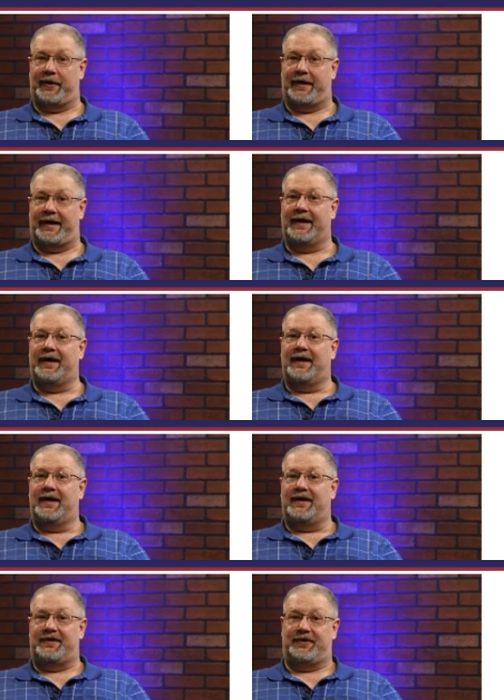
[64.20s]
area
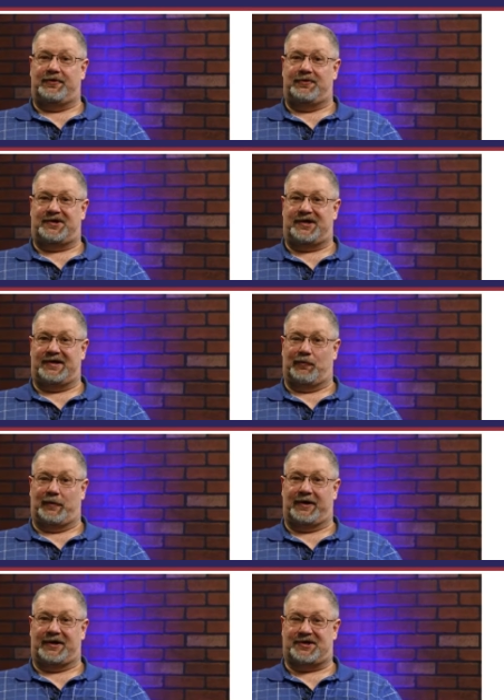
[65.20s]
to
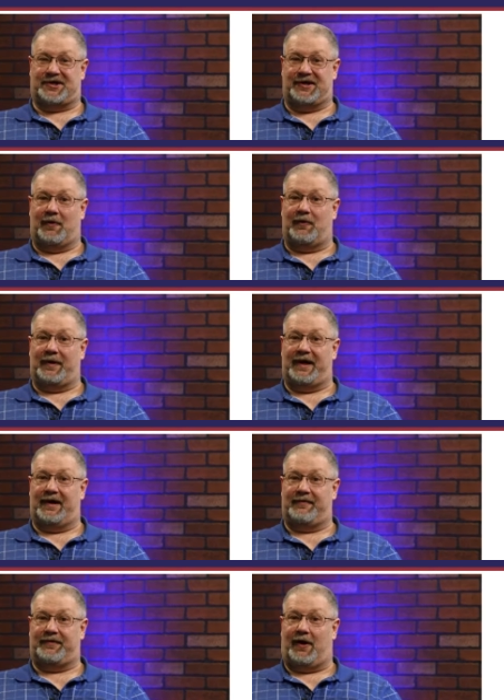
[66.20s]
really see what we
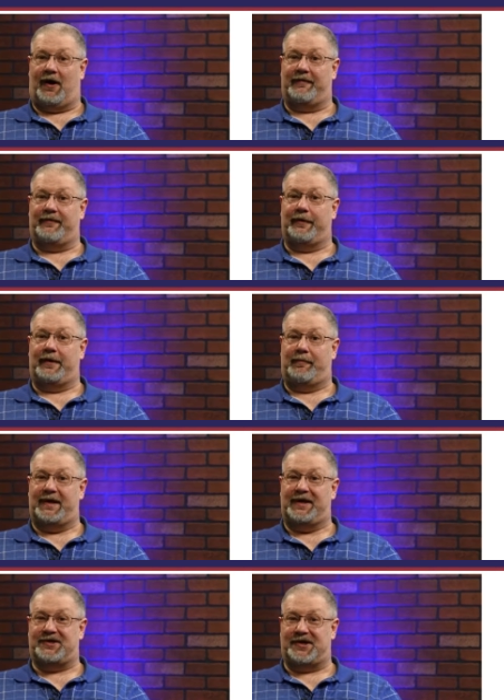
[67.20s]
have to offer and
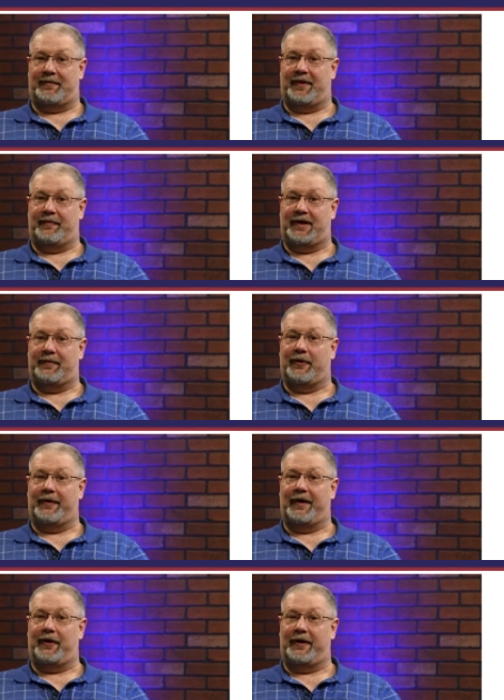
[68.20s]
meet some of the people
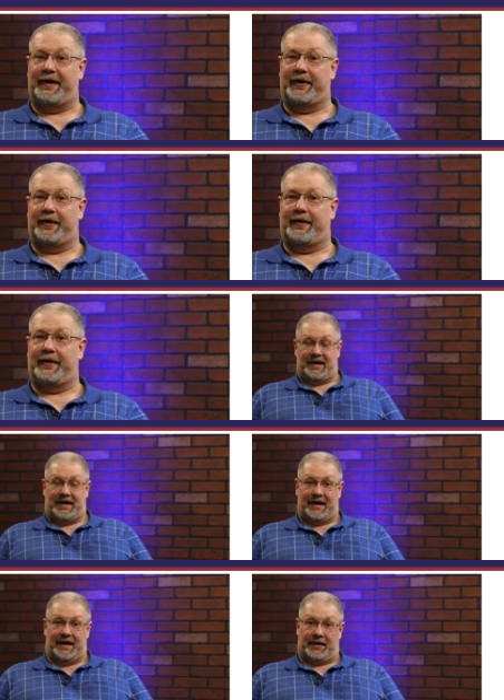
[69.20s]
that are here.
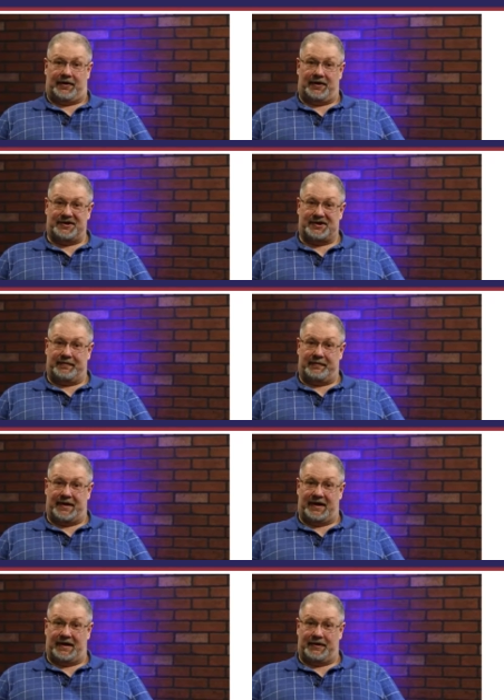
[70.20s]
The uh, concept
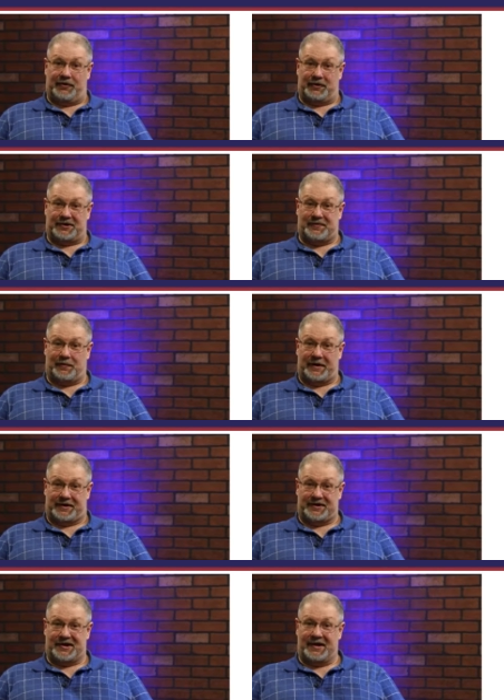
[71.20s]
behind York
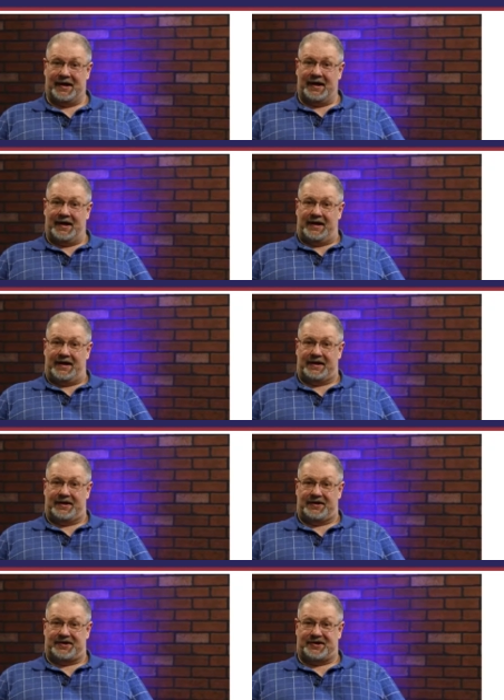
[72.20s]
Swings
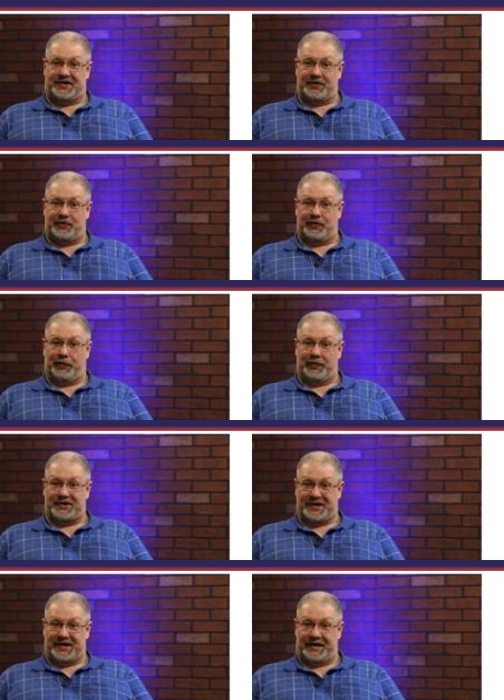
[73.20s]
is to
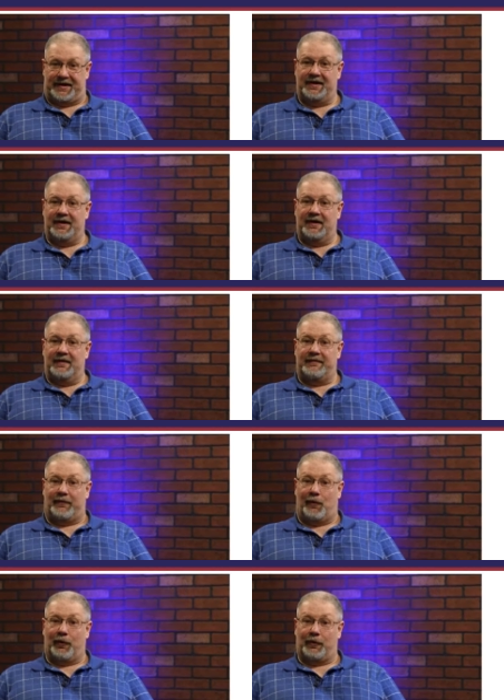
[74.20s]
present
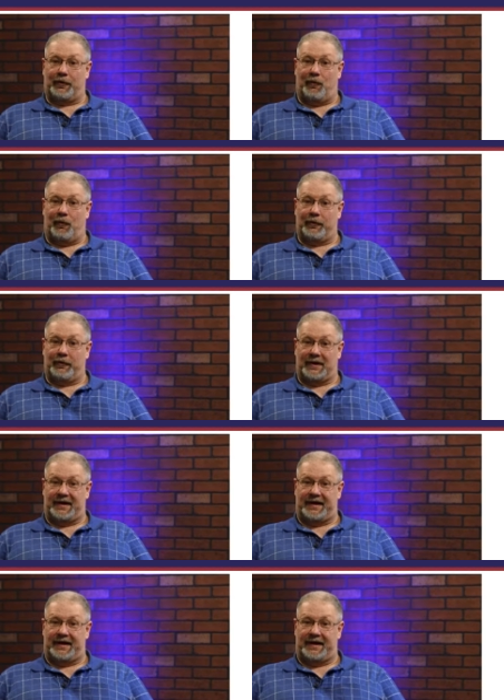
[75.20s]
four
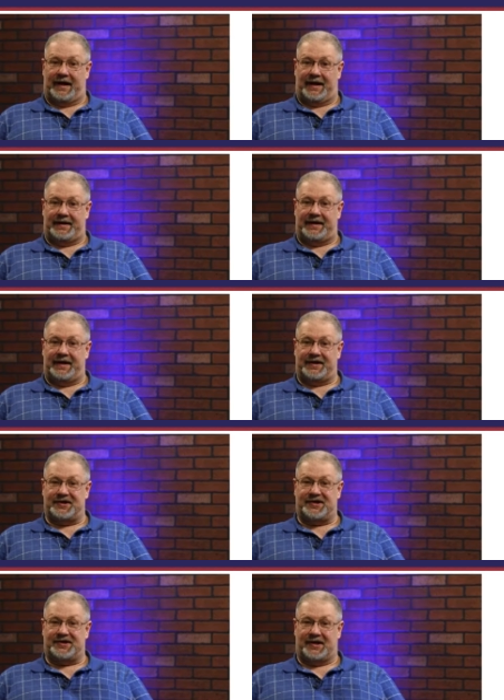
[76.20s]
quarterly uh,
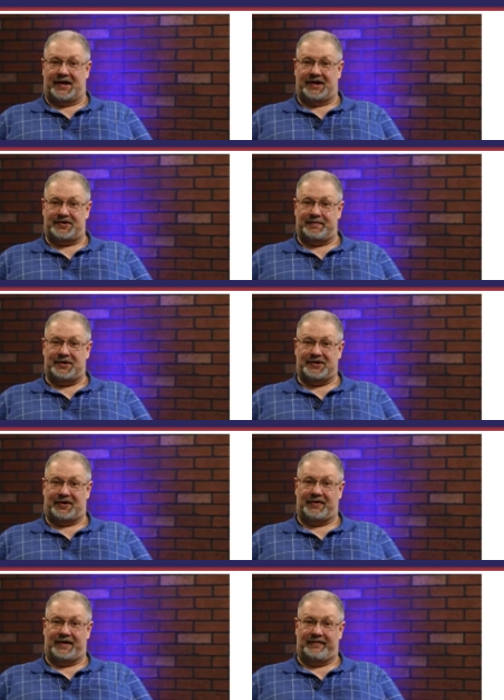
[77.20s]
dance slash
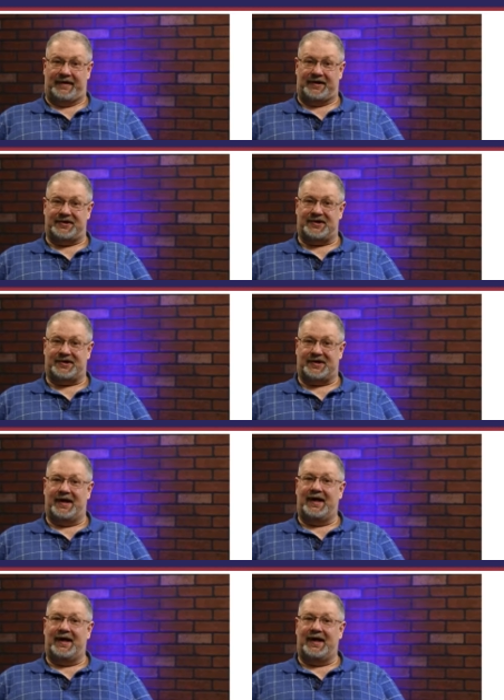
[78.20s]
musical events